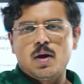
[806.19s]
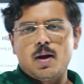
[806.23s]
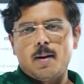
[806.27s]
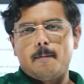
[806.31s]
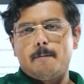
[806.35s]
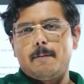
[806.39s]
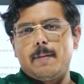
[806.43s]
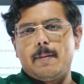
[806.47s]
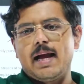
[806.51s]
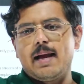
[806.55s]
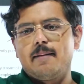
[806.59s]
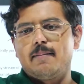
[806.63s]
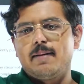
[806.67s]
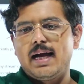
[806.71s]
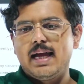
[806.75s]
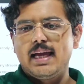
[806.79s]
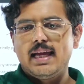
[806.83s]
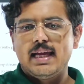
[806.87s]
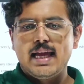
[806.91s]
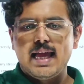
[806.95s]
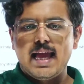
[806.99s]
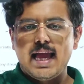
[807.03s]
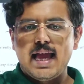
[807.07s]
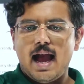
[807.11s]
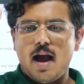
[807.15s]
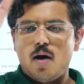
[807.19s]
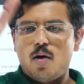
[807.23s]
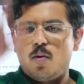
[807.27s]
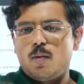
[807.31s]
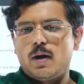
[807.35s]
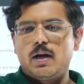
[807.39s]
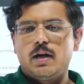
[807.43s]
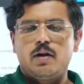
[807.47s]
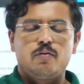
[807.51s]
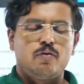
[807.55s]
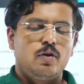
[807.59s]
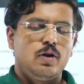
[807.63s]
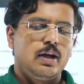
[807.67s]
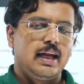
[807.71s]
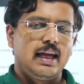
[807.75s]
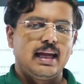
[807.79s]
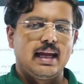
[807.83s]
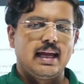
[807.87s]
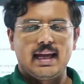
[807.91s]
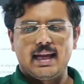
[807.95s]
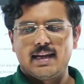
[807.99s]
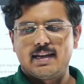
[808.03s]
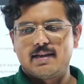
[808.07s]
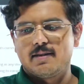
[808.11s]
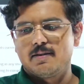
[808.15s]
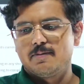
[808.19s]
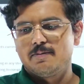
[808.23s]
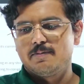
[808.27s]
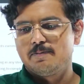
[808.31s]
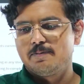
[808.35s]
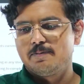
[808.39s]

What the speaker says: Bye bye. Have a wonderful day ahead.